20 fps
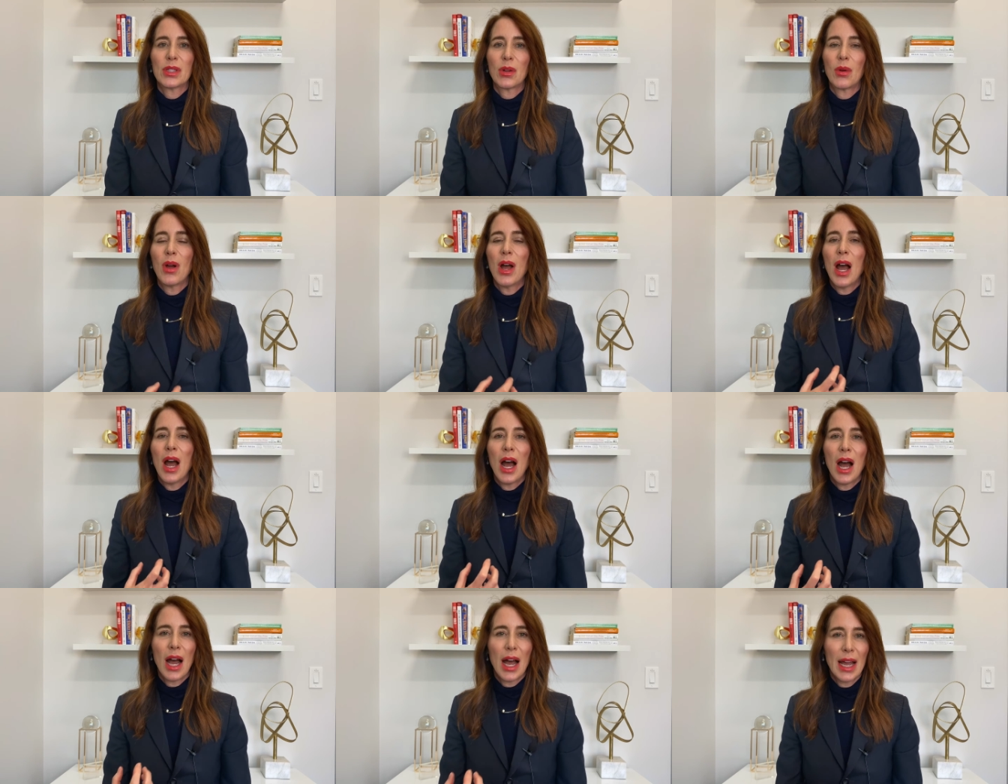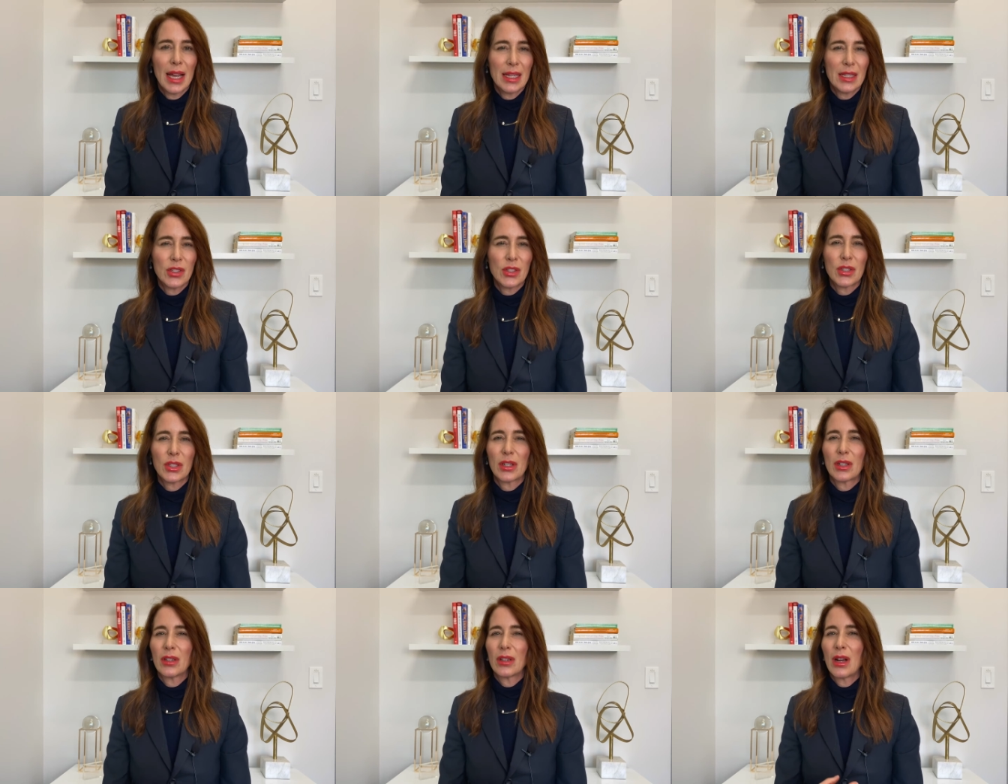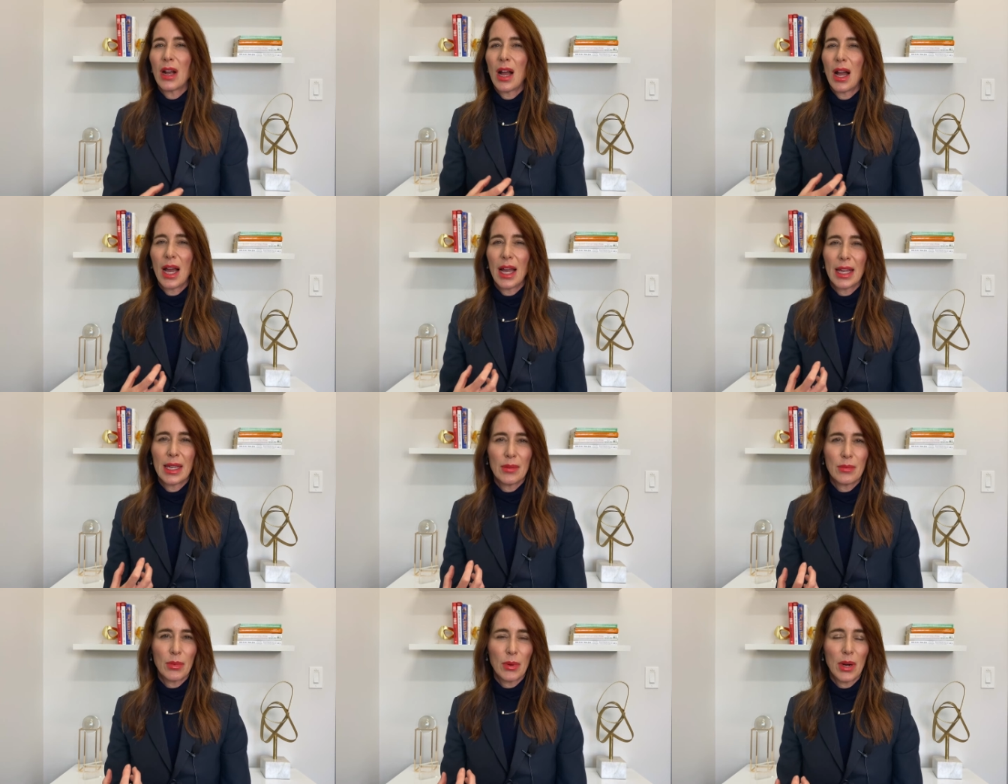So high in sugar, high
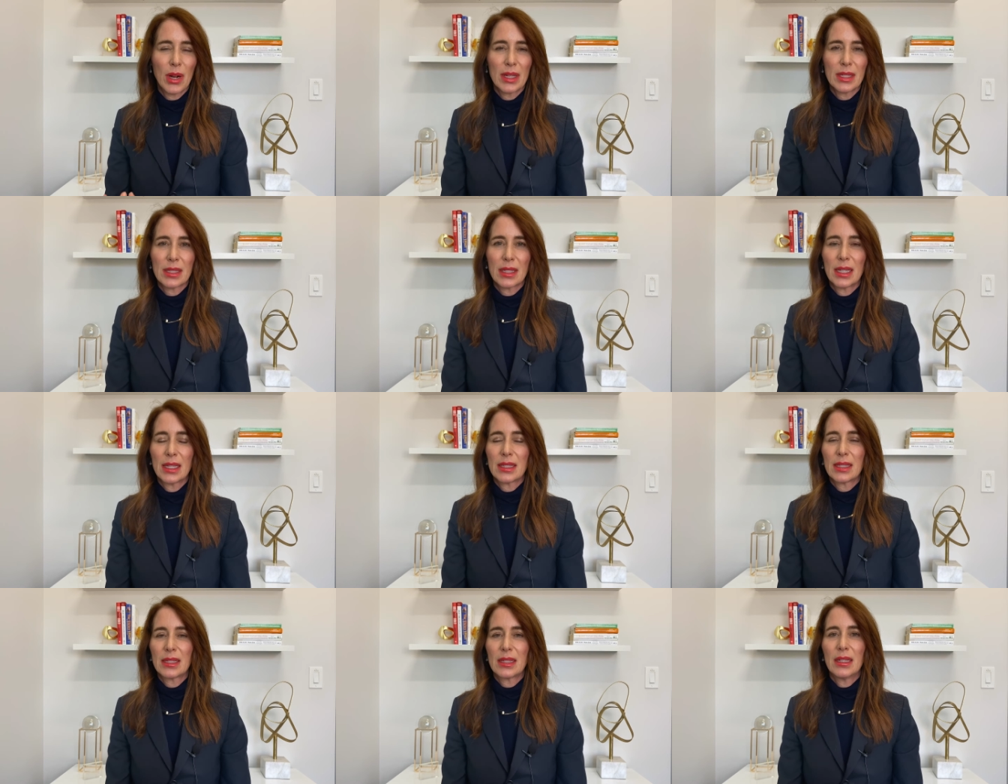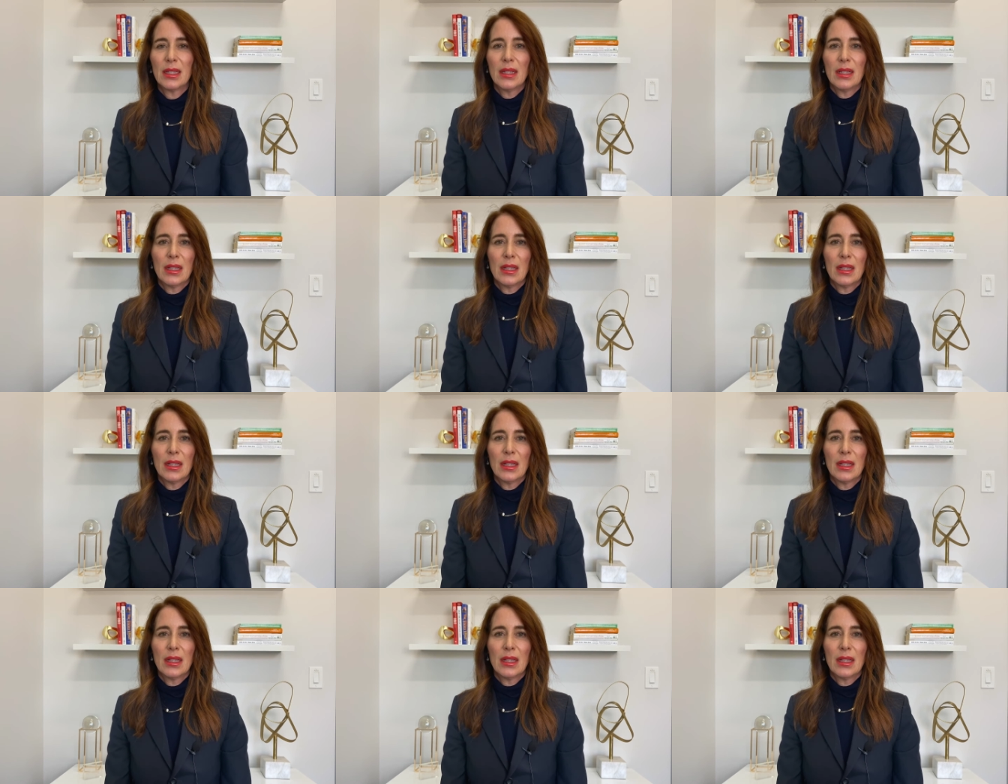in processed